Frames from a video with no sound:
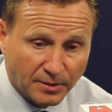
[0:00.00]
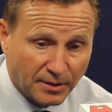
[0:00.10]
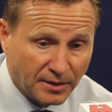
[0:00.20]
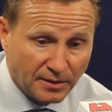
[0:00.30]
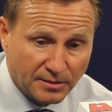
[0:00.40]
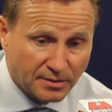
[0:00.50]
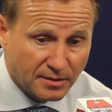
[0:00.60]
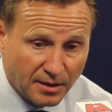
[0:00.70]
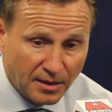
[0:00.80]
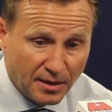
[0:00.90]
He's
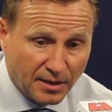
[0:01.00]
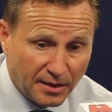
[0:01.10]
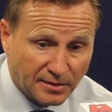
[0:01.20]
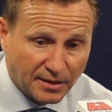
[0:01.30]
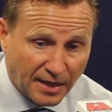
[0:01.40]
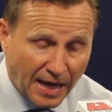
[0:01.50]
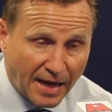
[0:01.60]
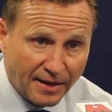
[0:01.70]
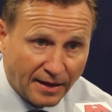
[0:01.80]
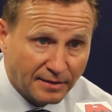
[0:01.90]
a
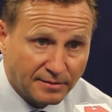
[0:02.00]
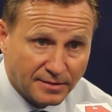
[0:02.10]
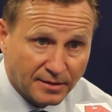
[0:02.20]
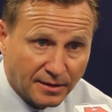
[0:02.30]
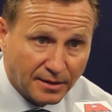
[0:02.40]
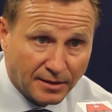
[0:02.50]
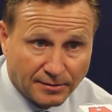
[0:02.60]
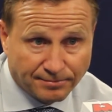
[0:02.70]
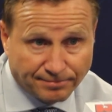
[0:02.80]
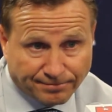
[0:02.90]
guy that's
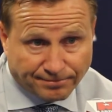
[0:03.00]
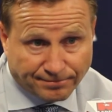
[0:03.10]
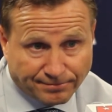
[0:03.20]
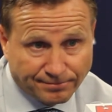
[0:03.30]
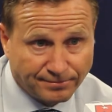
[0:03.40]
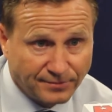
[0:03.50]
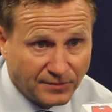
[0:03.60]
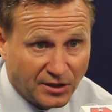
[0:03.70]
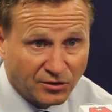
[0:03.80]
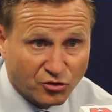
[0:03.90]

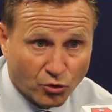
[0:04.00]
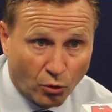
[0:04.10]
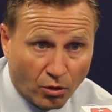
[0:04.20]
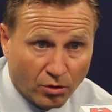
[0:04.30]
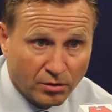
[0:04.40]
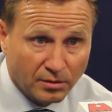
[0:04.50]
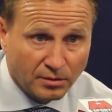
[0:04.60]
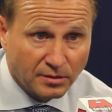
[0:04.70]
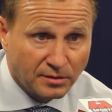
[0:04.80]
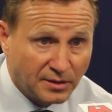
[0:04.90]
he can score
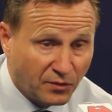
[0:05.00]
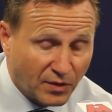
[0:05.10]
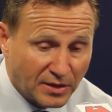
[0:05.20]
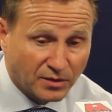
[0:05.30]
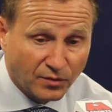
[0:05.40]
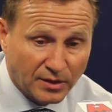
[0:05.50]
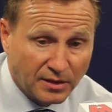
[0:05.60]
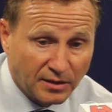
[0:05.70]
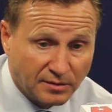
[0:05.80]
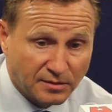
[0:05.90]
defensively.
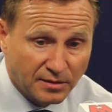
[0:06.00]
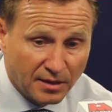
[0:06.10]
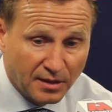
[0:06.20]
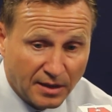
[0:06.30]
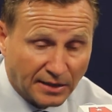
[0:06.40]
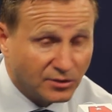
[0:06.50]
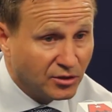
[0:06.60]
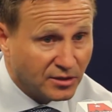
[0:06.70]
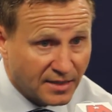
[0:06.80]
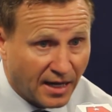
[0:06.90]
He's has
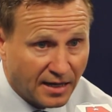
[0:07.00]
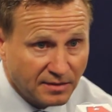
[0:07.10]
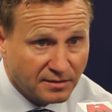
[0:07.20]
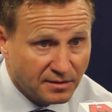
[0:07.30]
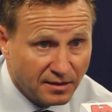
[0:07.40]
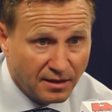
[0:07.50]
good size.